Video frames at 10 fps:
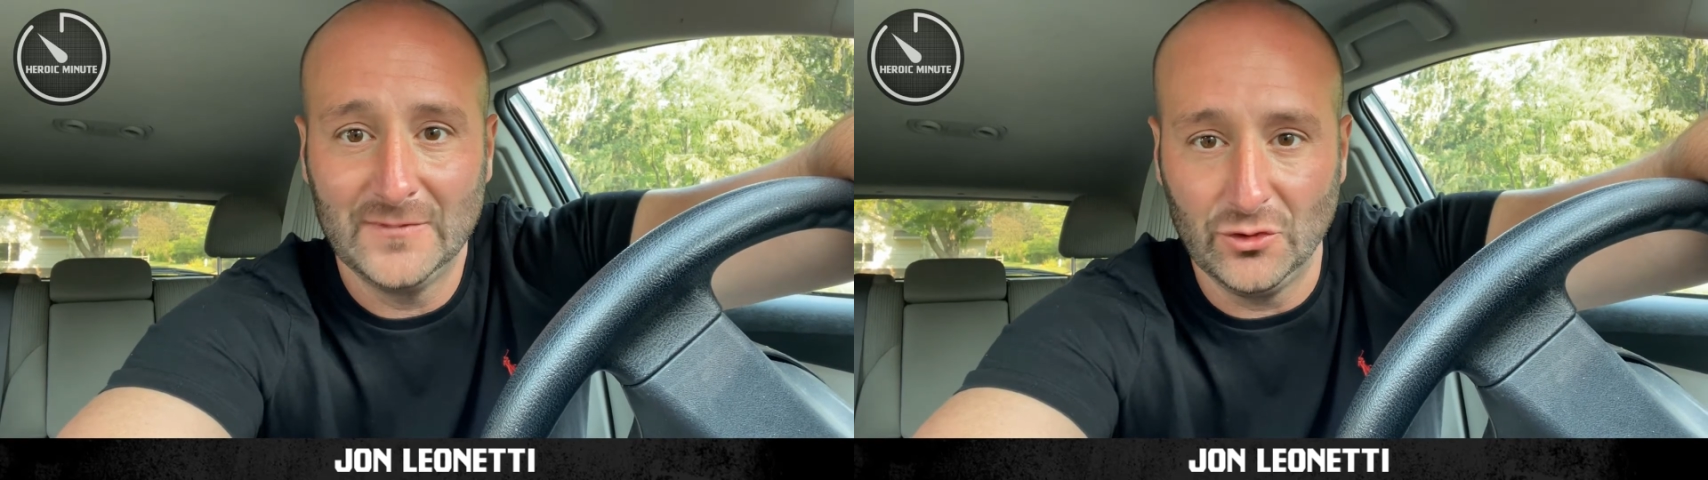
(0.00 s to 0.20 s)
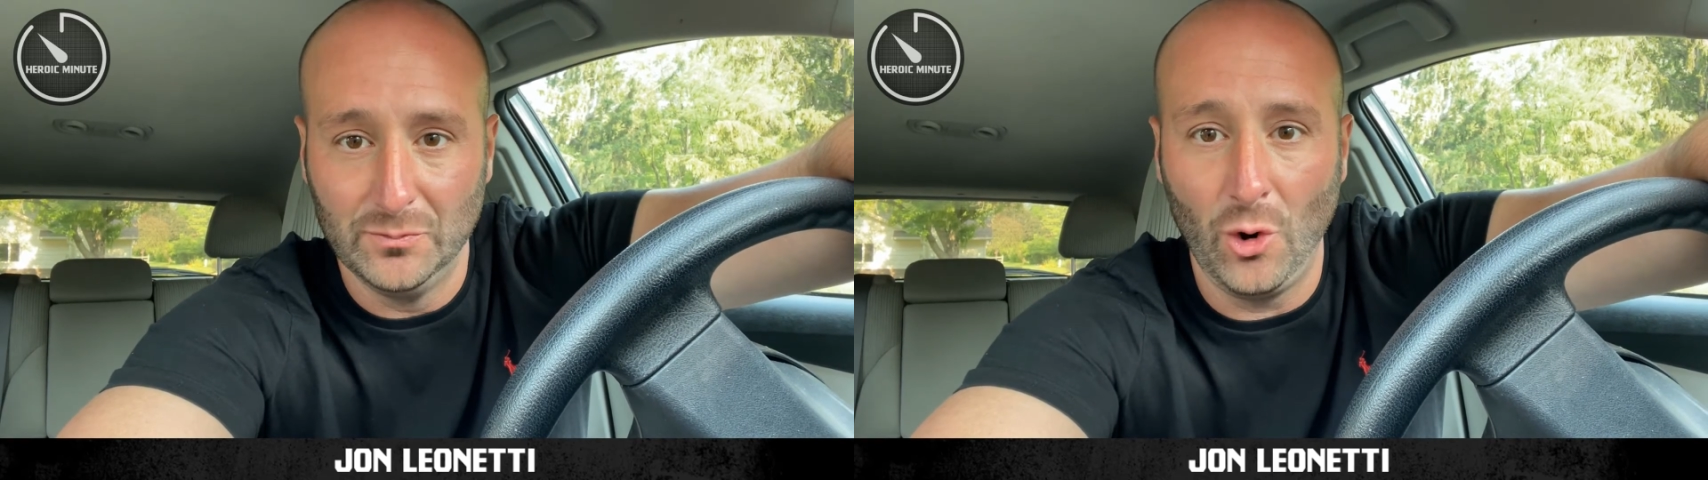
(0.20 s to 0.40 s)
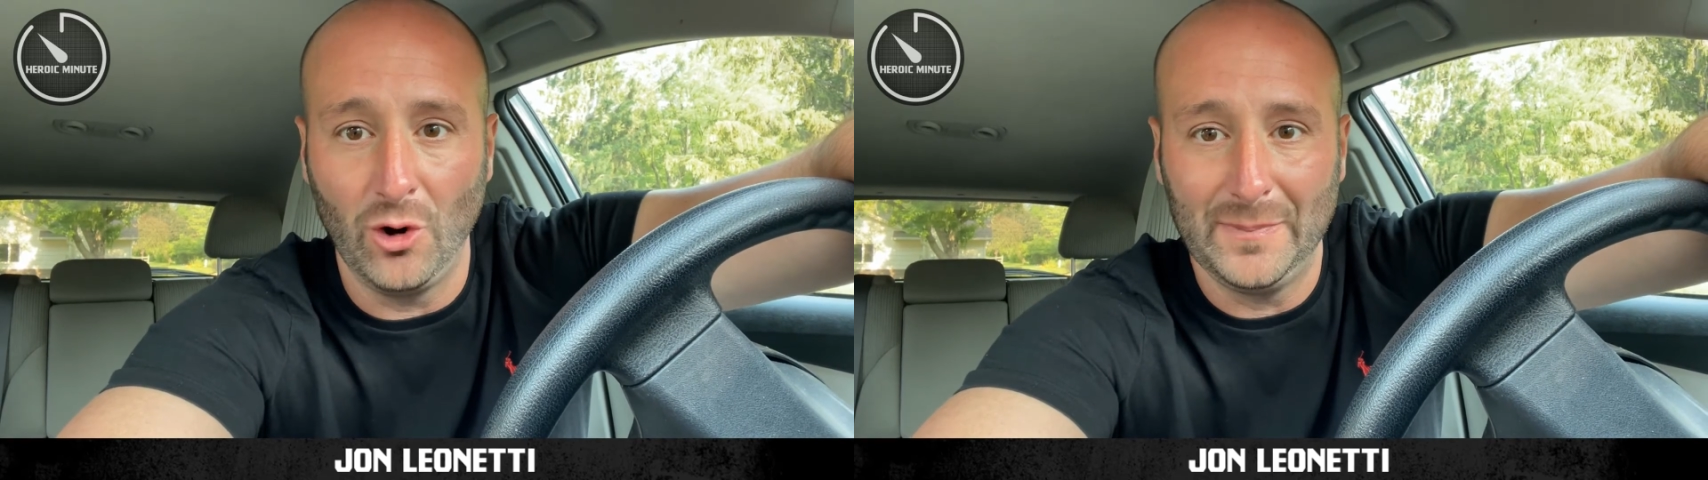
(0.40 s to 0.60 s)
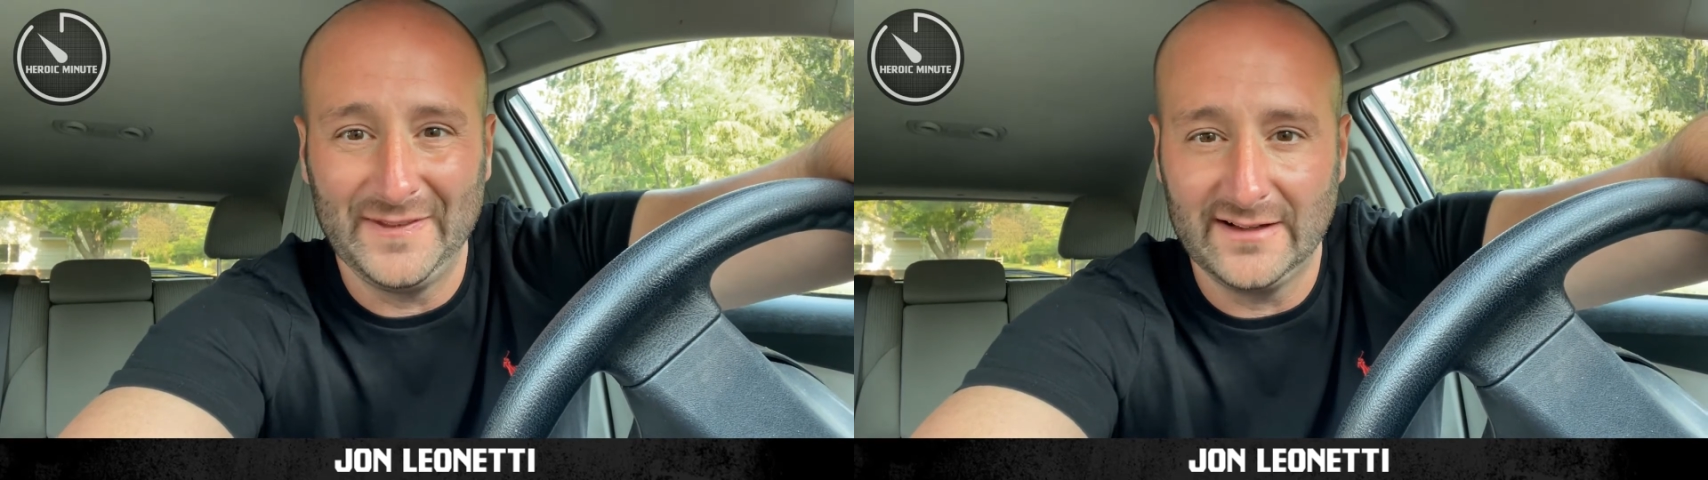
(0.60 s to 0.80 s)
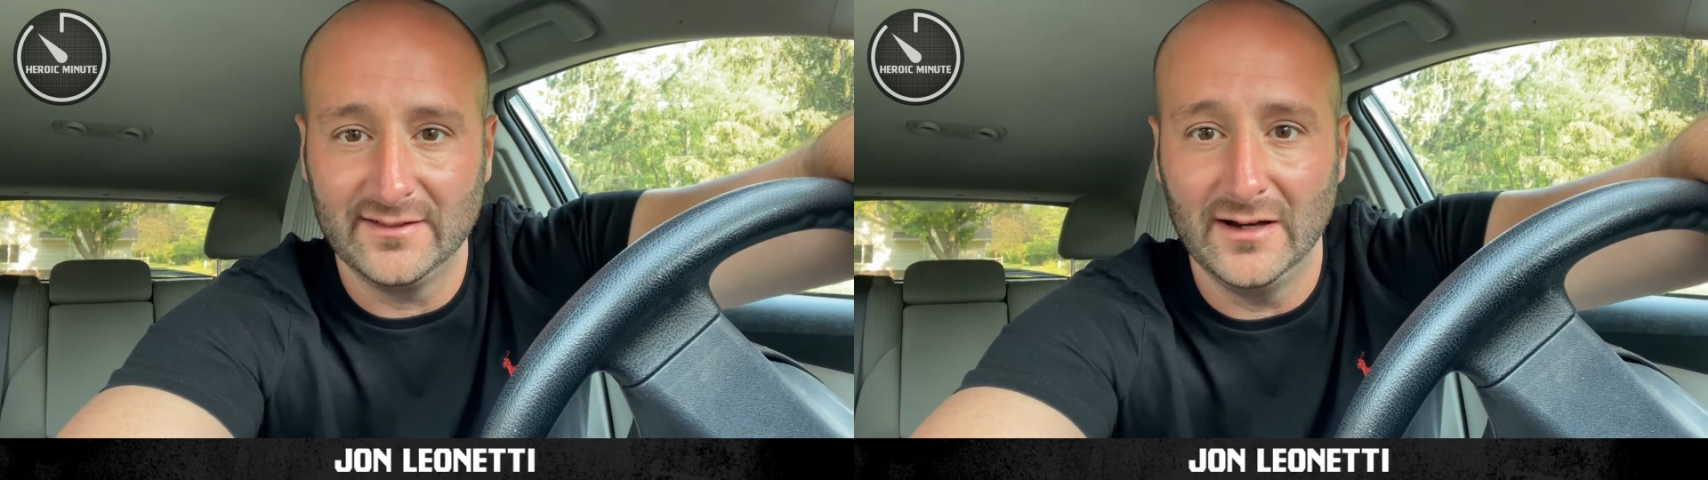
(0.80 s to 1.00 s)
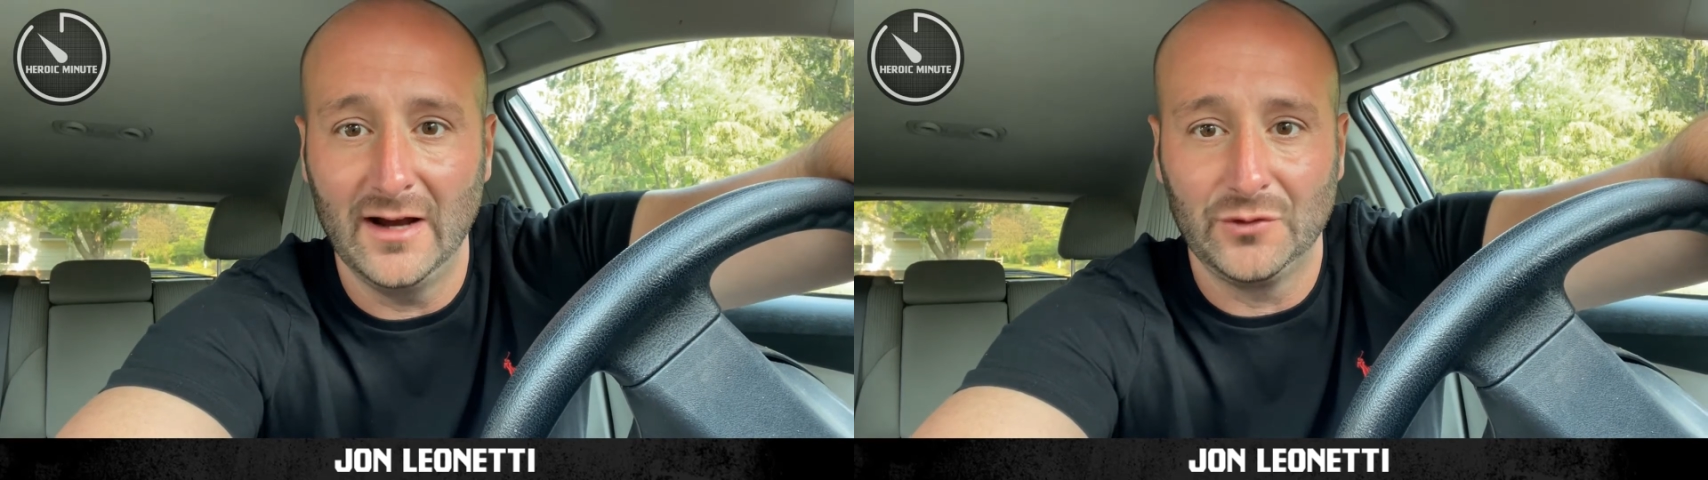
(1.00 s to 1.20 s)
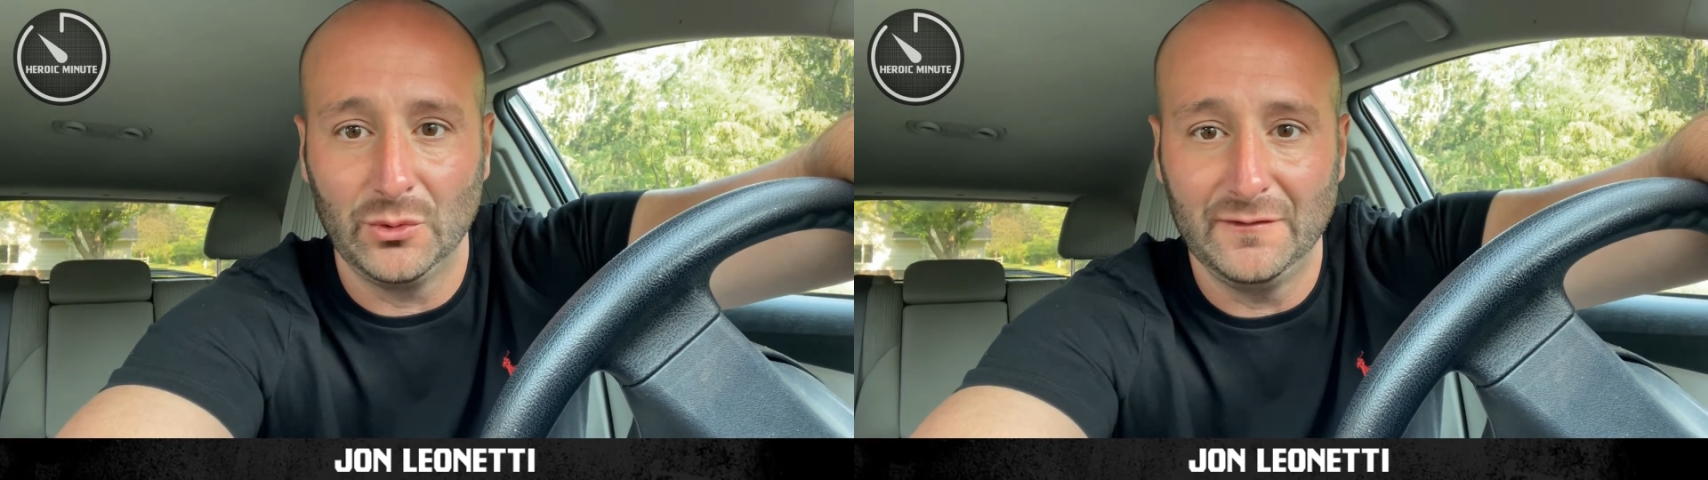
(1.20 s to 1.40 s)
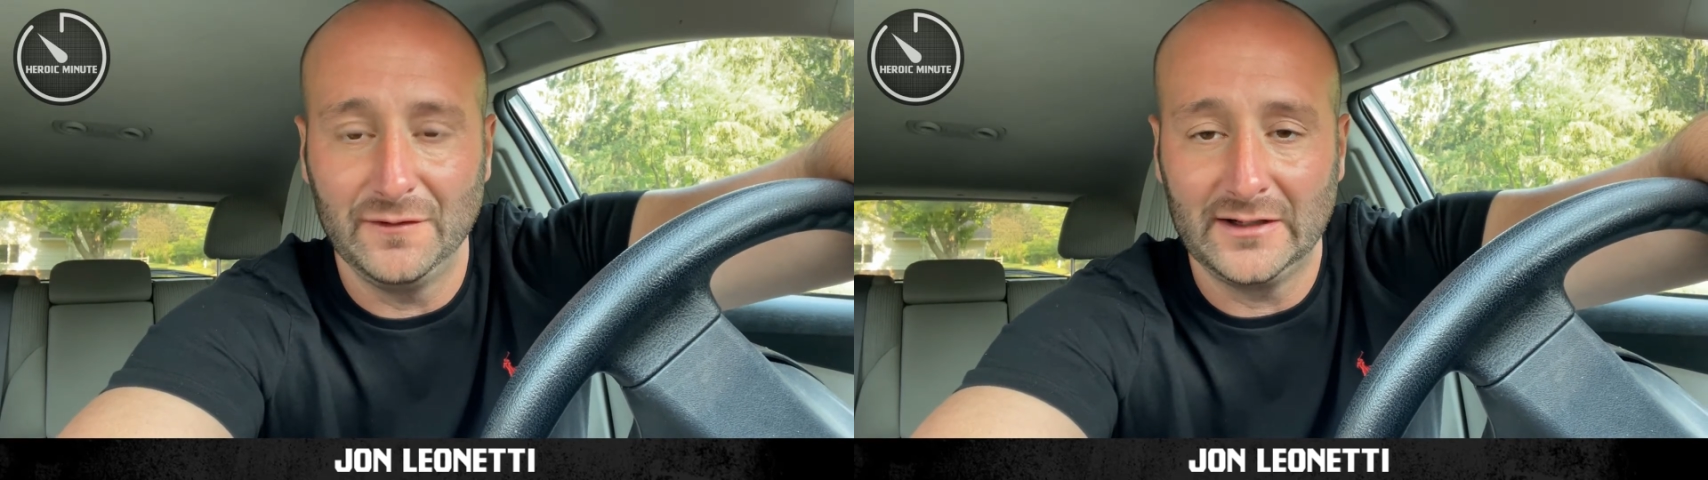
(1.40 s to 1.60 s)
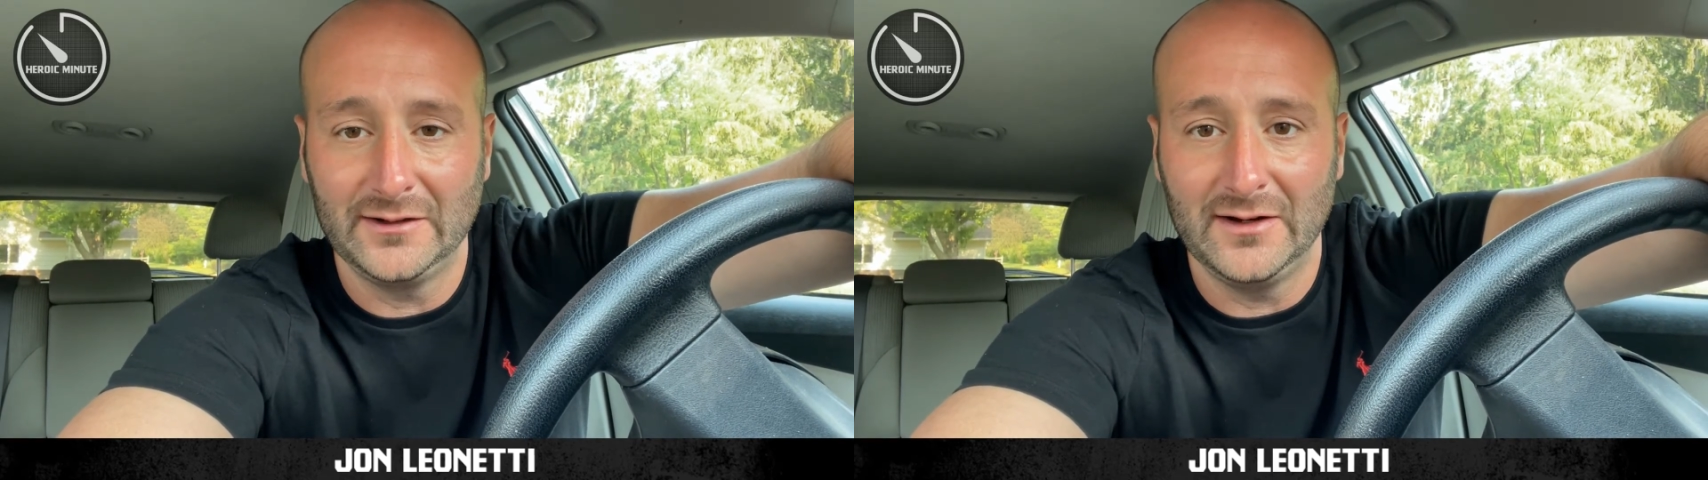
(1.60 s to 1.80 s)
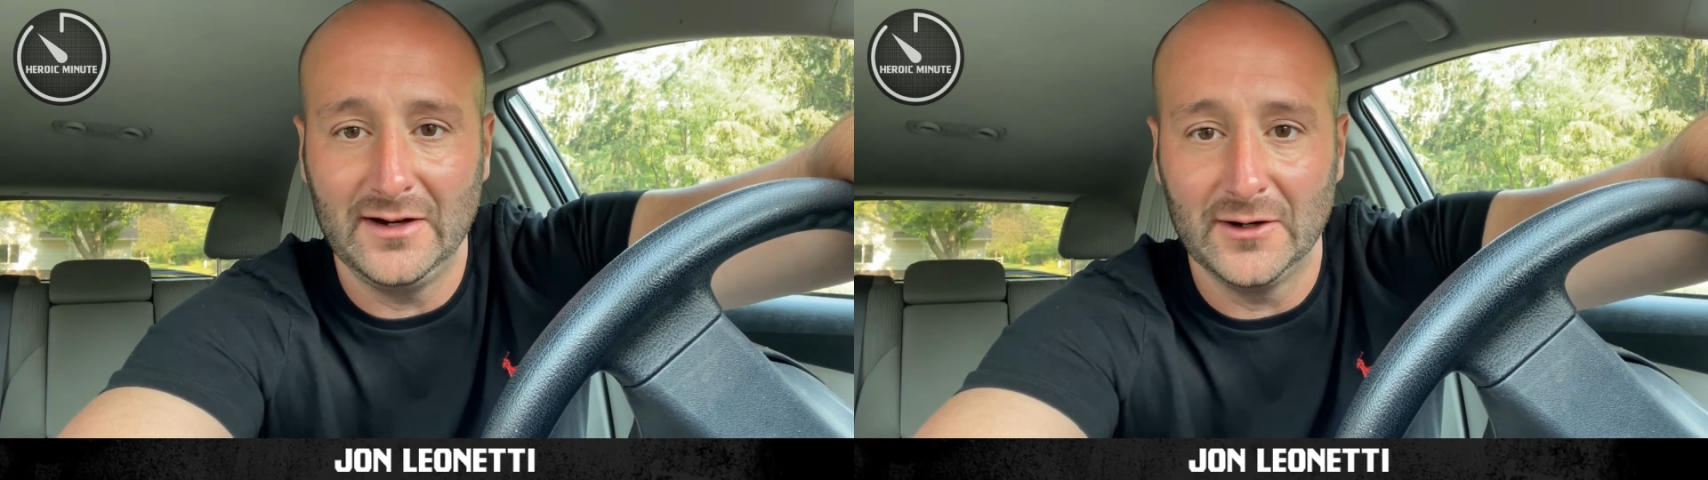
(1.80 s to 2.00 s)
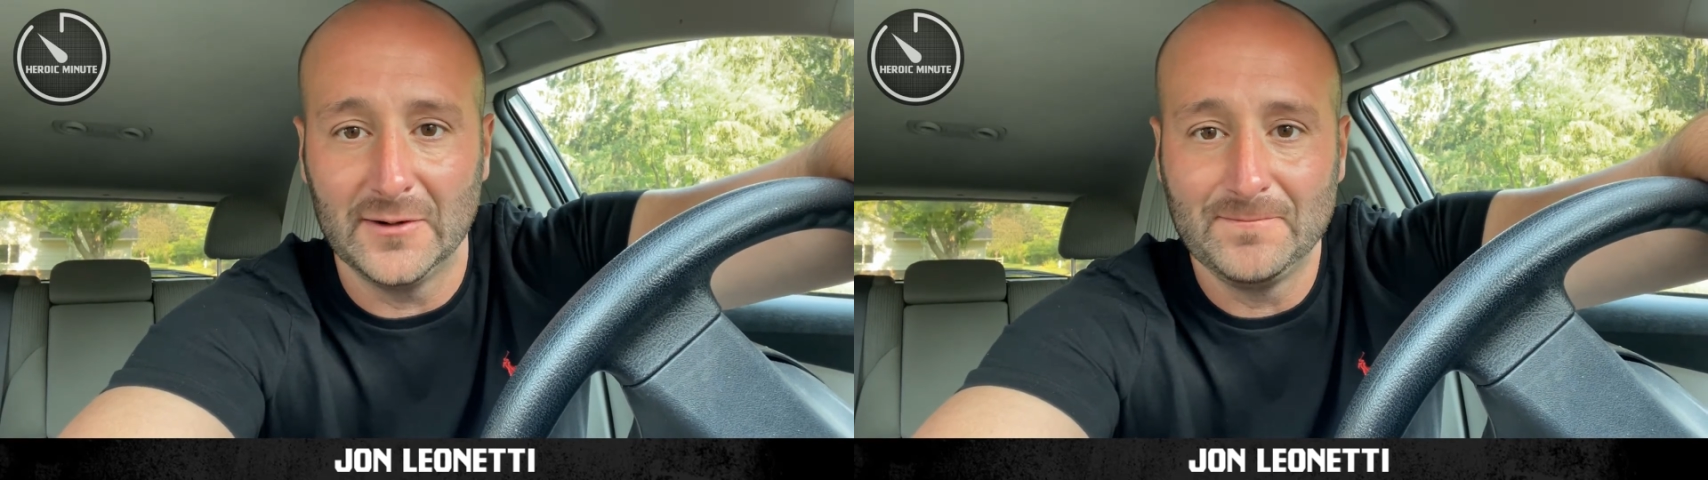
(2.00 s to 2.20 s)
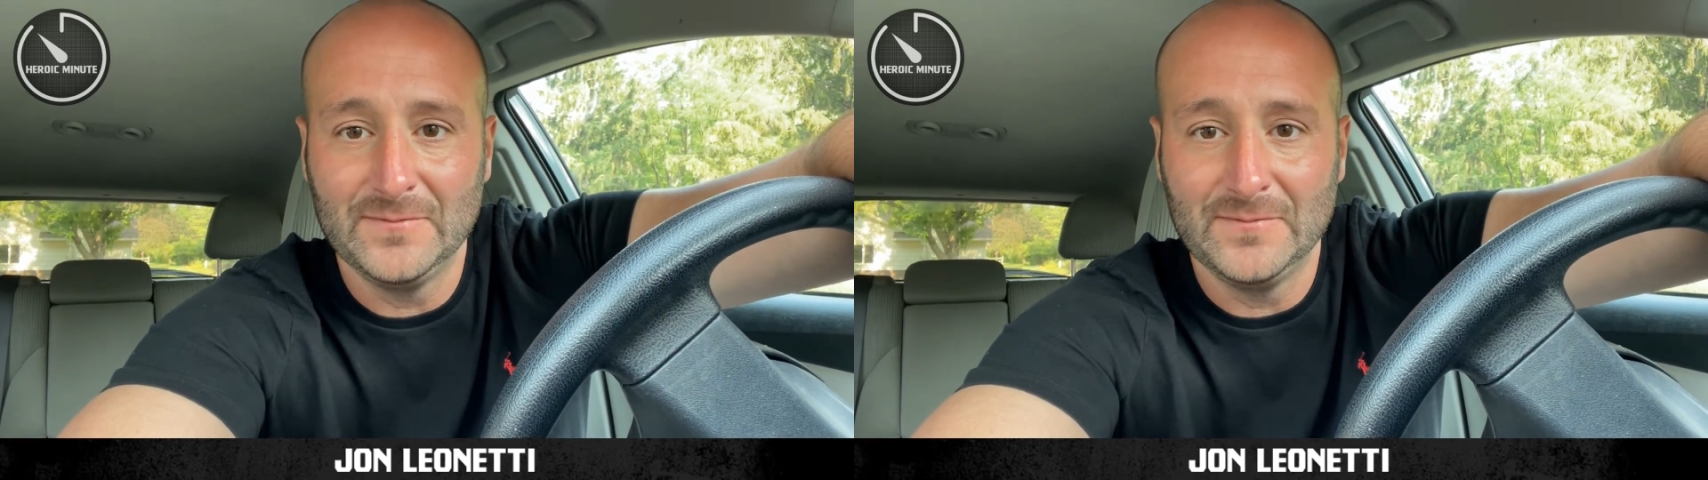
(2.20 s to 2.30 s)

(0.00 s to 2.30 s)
There's more, but that's enough to reflect on here.